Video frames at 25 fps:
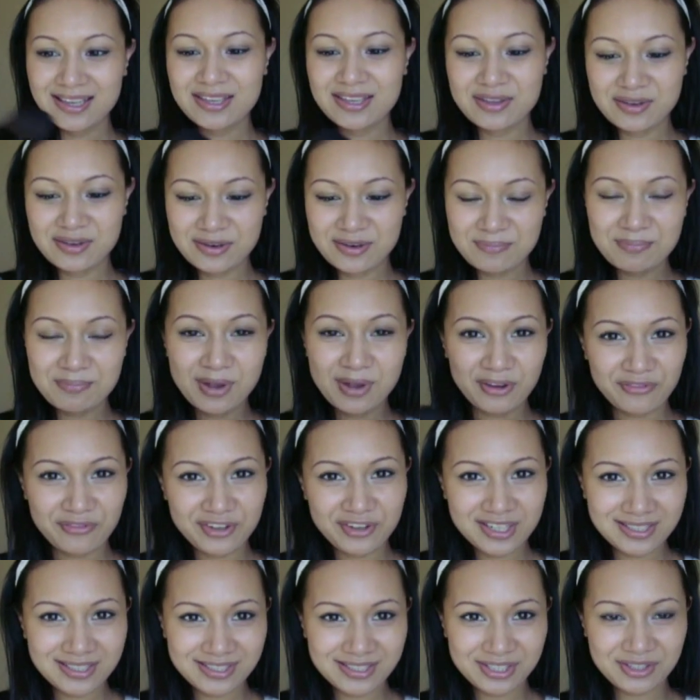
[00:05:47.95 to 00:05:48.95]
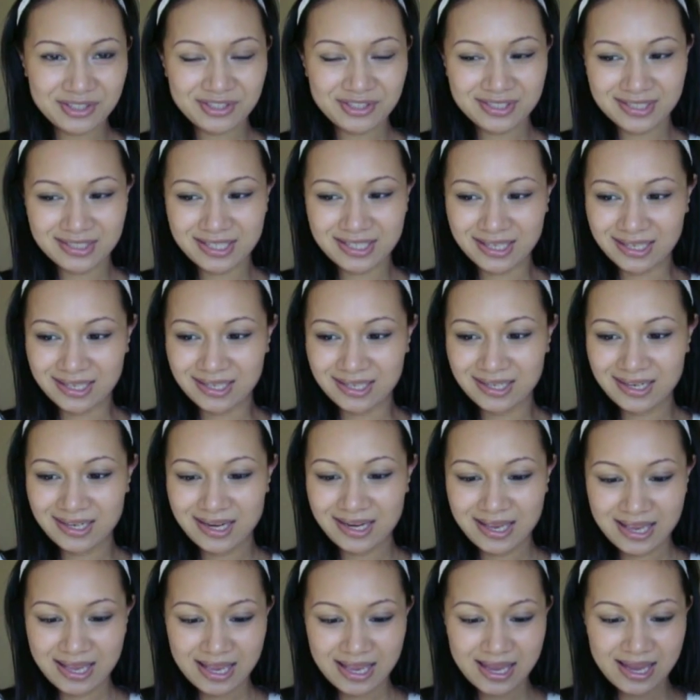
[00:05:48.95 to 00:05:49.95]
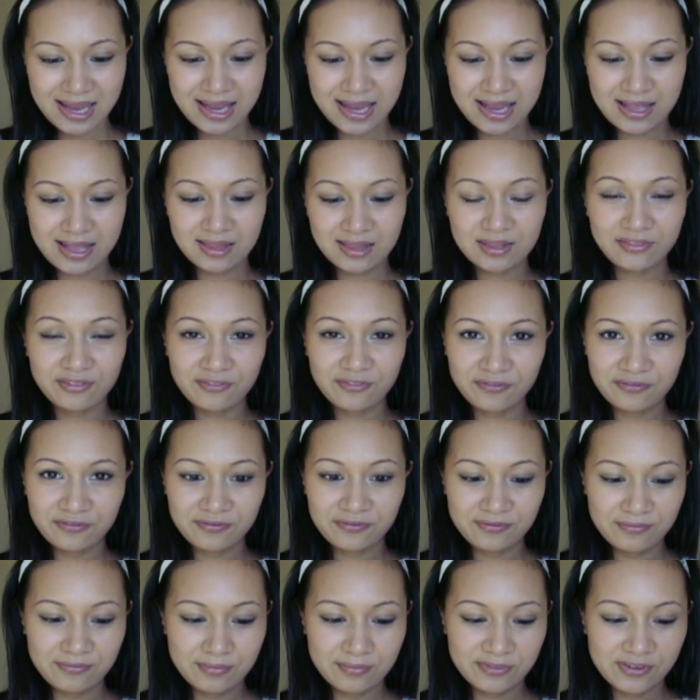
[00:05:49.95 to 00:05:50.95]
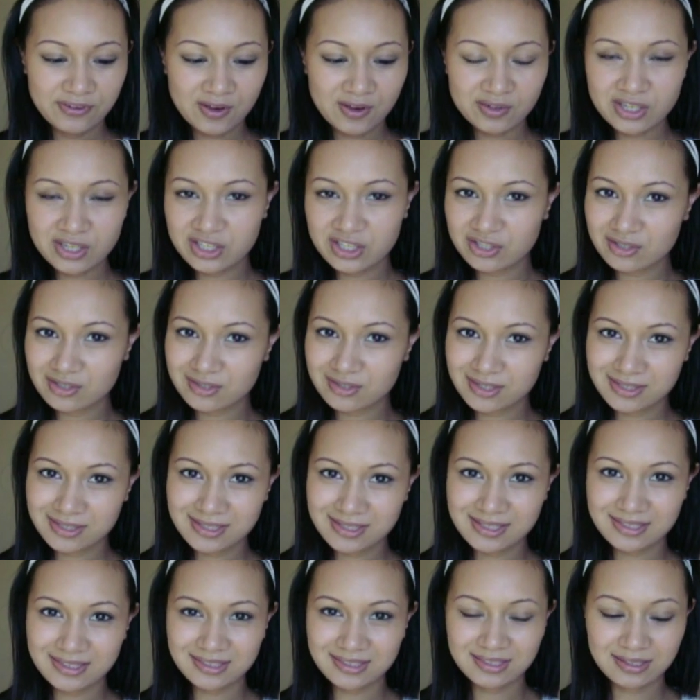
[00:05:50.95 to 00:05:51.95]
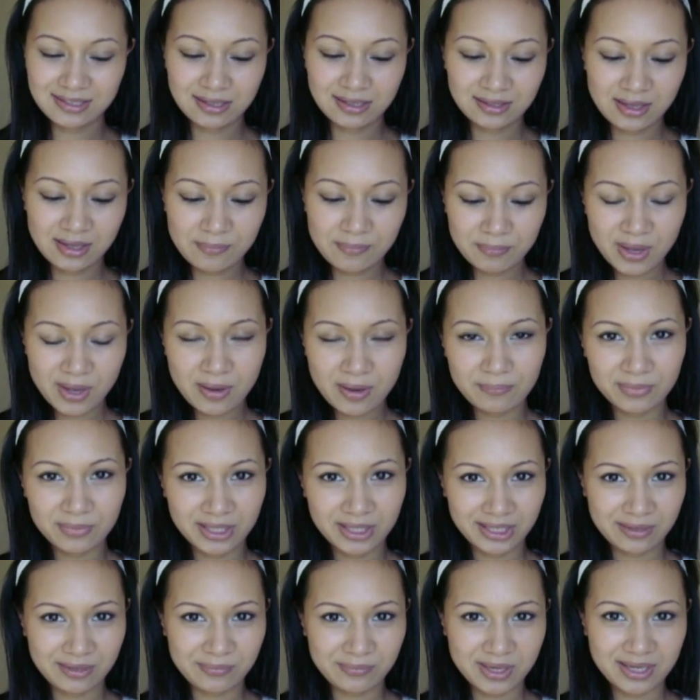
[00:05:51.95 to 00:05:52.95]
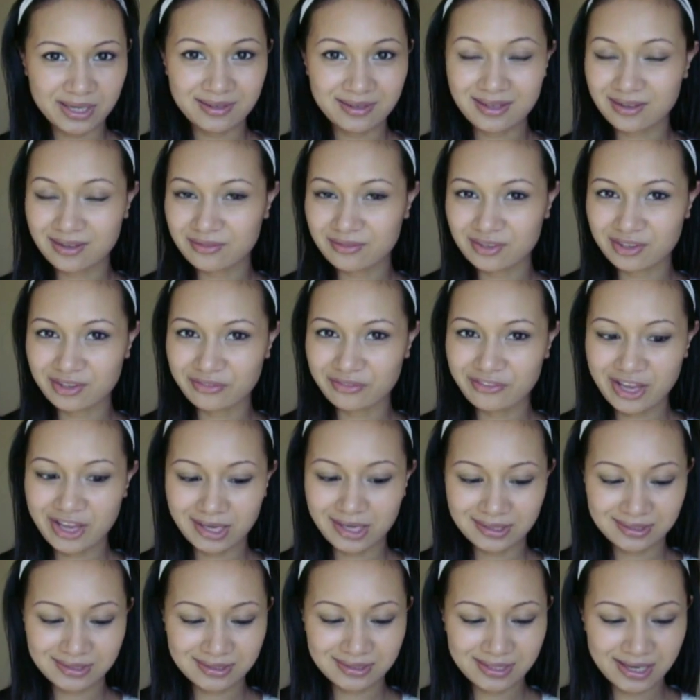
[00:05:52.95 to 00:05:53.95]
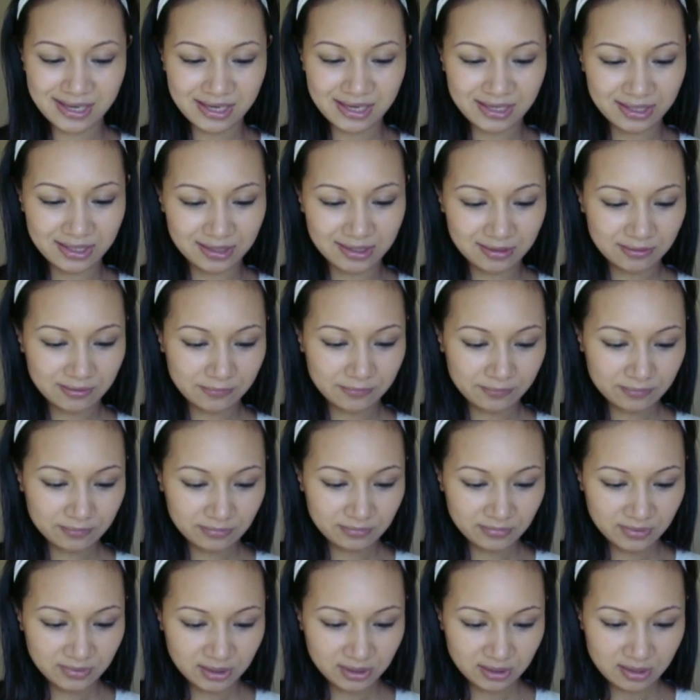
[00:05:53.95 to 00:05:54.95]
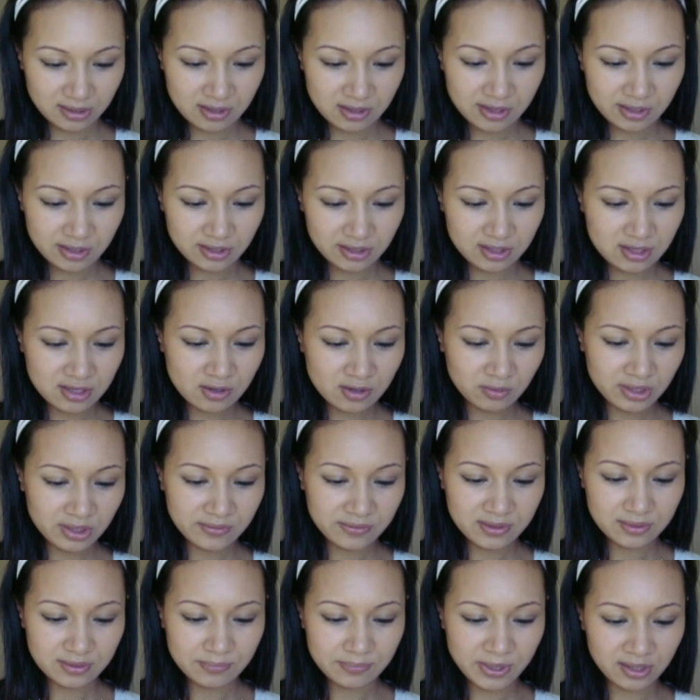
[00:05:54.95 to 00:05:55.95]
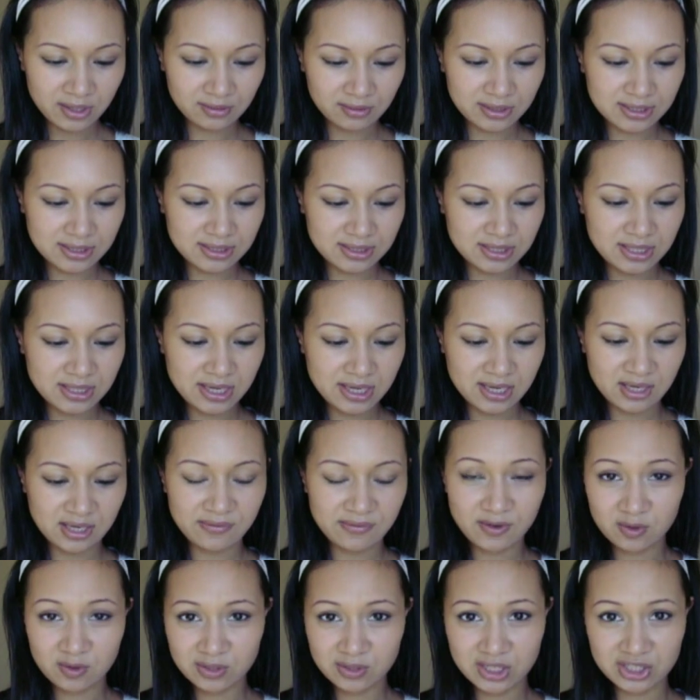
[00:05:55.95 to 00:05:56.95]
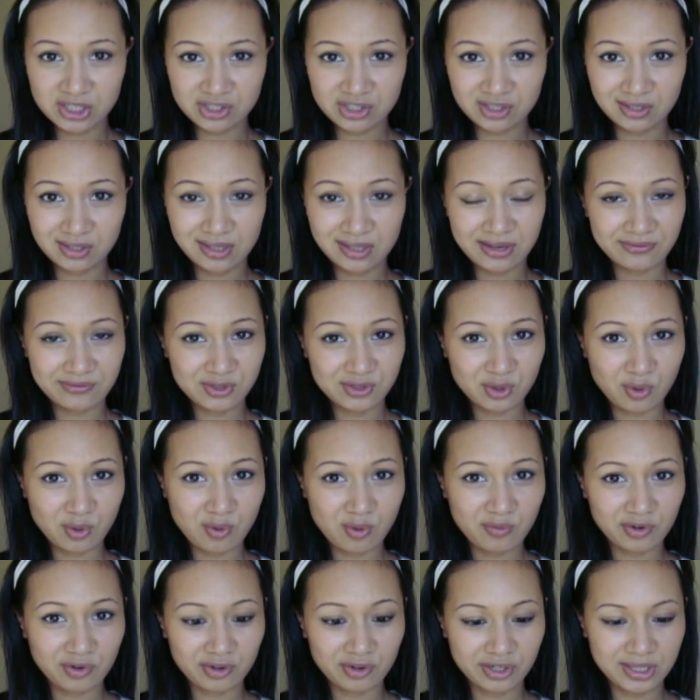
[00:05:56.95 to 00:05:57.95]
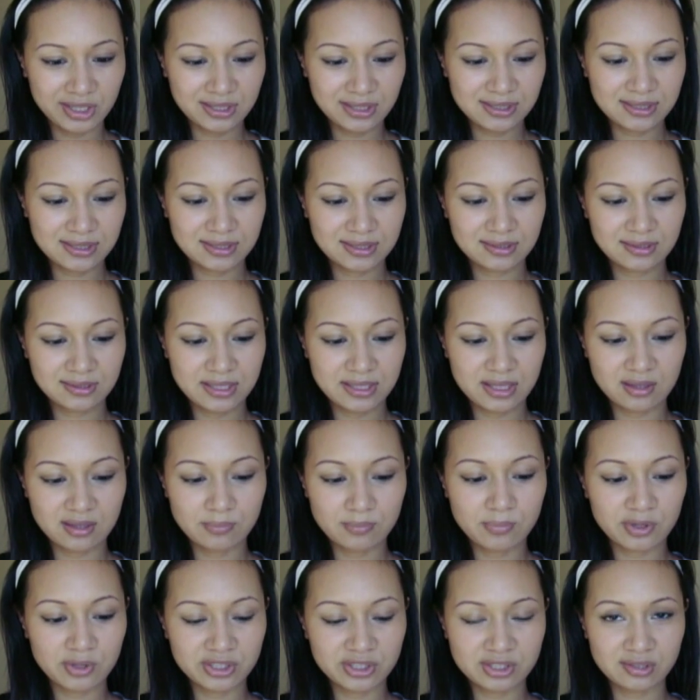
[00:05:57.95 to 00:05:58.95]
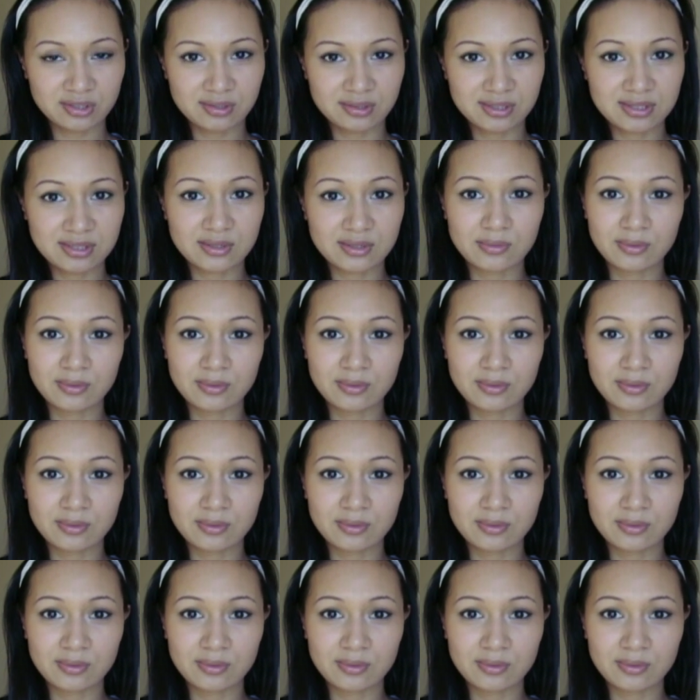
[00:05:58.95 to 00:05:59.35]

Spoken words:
You can buff it into your skin, and the foundation doesn't clump up like my Cover FX, and you don't even barely see any foundation left over in the bristles.